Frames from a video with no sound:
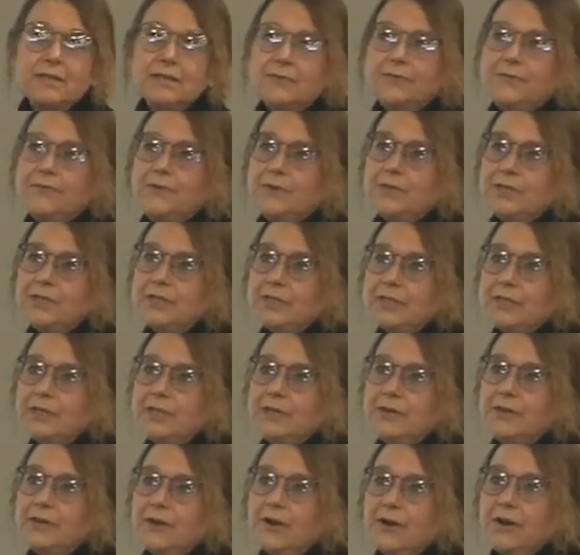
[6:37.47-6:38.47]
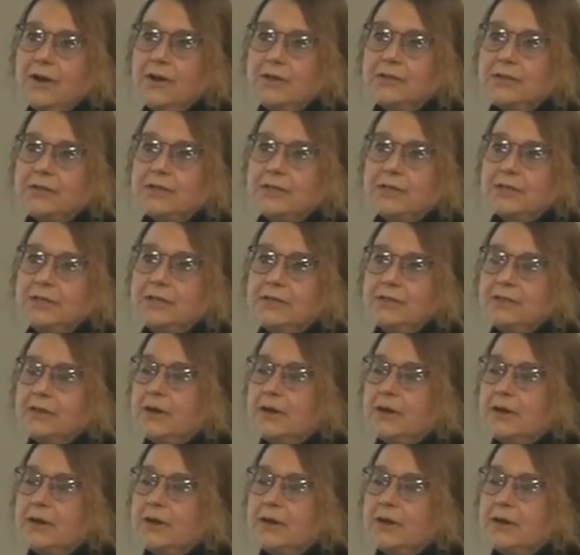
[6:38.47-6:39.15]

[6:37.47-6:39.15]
The first leading cause is